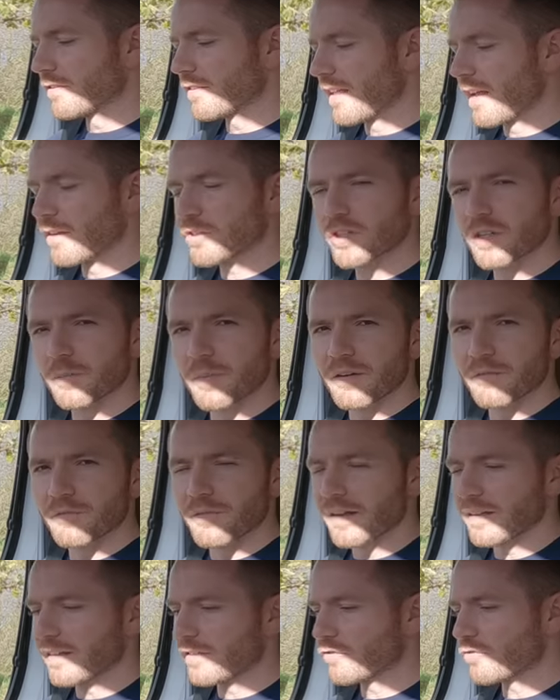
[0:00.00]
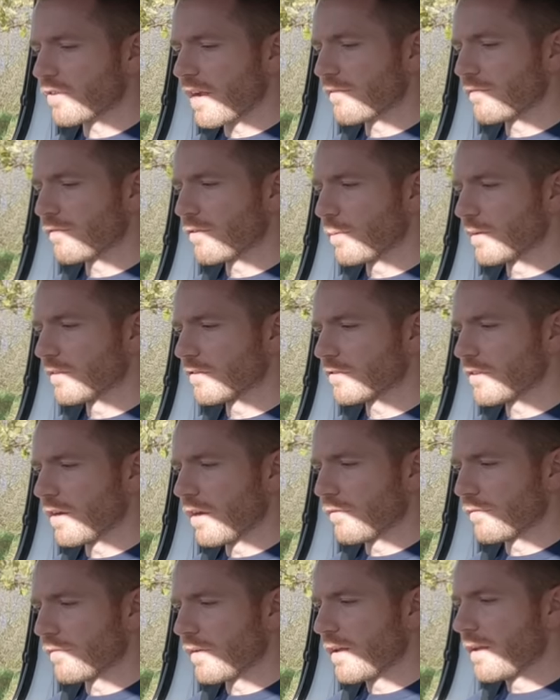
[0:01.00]
so that should have been fairly straightforward
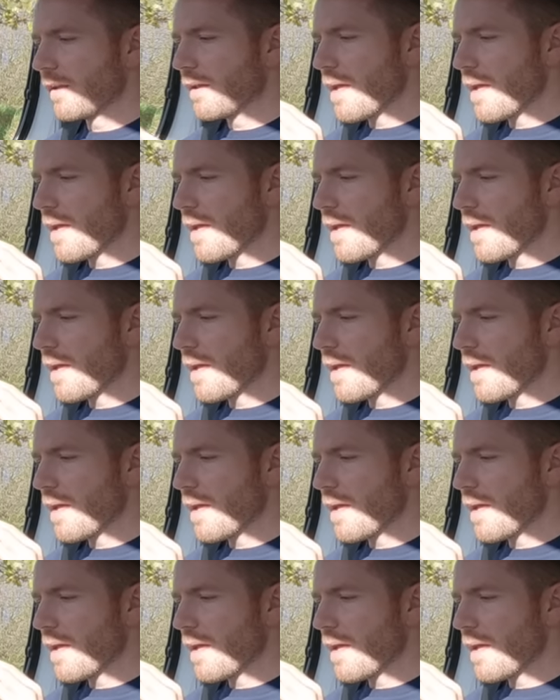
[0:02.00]
stuff.